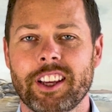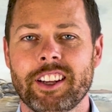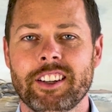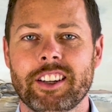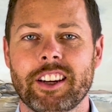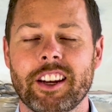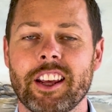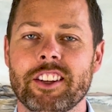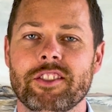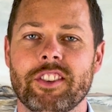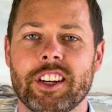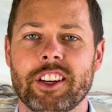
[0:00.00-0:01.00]
in to
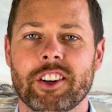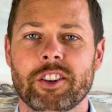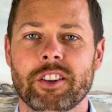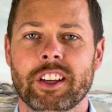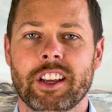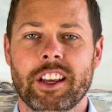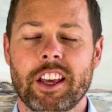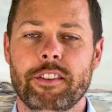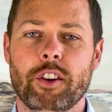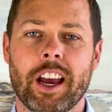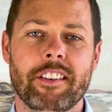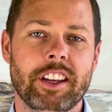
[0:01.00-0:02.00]
today's video. If
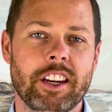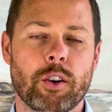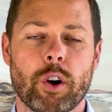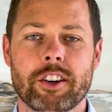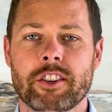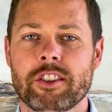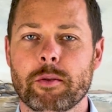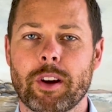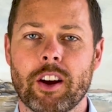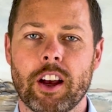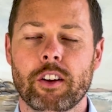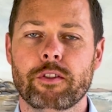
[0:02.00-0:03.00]
you have any questions
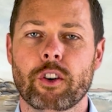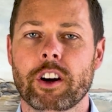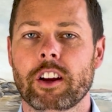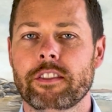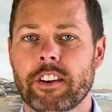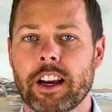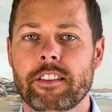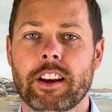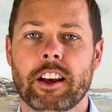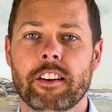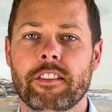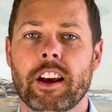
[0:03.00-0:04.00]
about L4-L5,
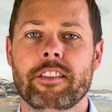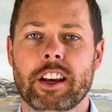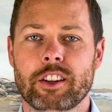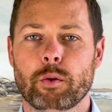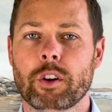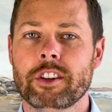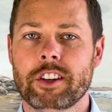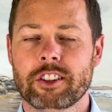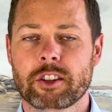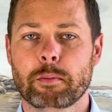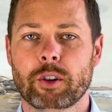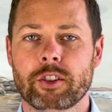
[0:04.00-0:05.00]
L5-S1
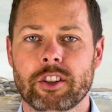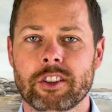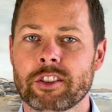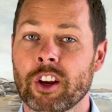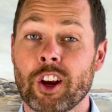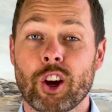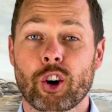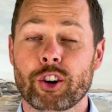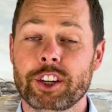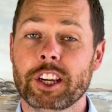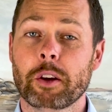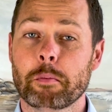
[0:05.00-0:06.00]
disc bulges or
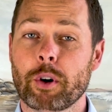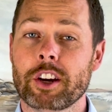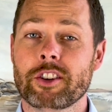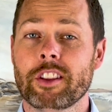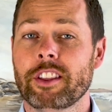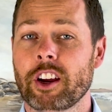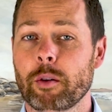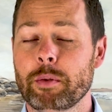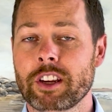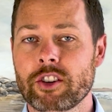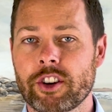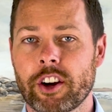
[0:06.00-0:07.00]
decompression
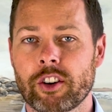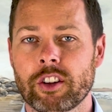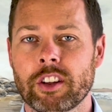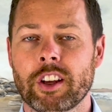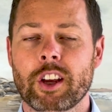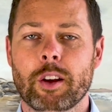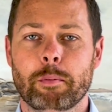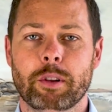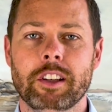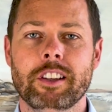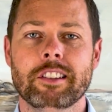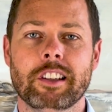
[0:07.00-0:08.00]
therapy in general,
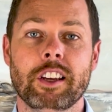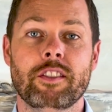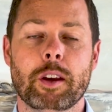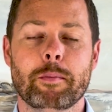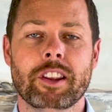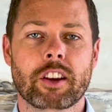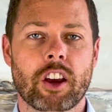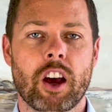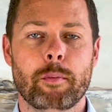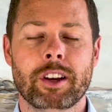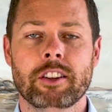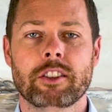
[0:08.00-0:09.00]
please leave them in the
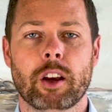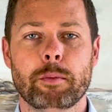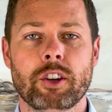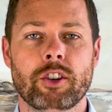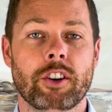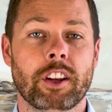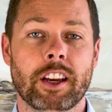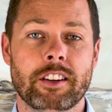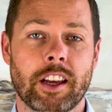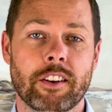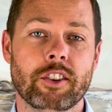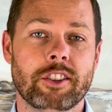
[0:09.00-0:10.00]
comments. I'll be sure to get
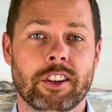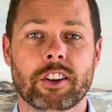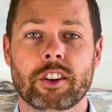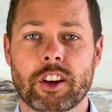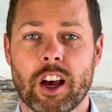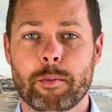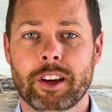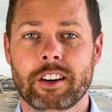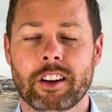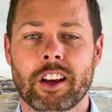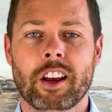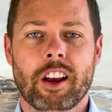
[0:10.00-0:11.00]
to every single
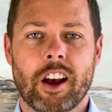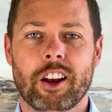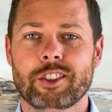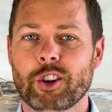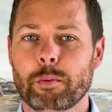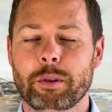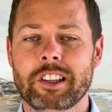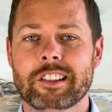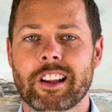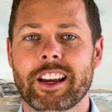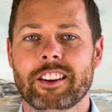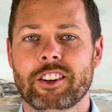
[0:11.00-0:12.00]
comment. Also, please
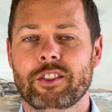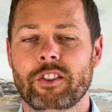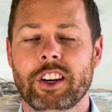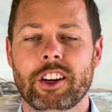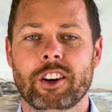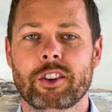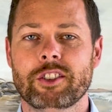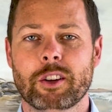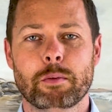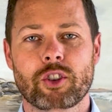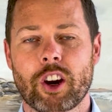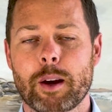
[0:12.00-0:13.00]
like this video,
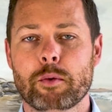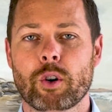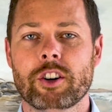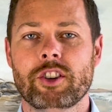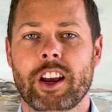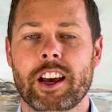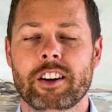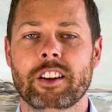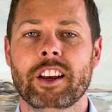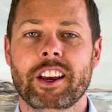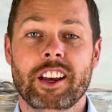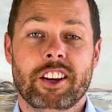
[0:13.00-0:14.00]
subscribe to our
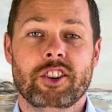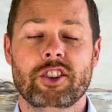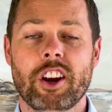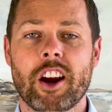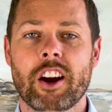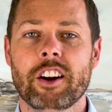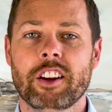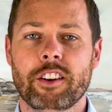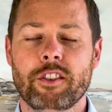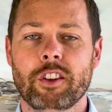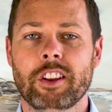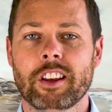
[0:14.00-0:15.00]
channel, and share
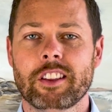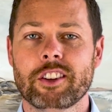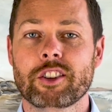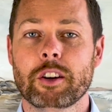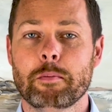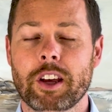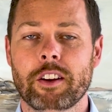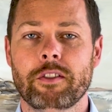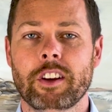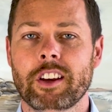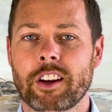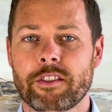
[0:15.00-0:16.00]
if you think this could
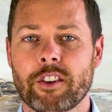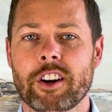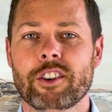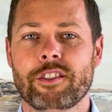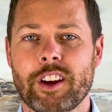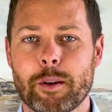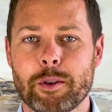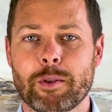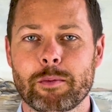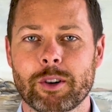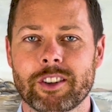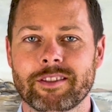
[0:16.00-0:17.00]
benefit a friend or family
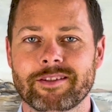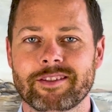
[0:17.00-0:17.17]
member.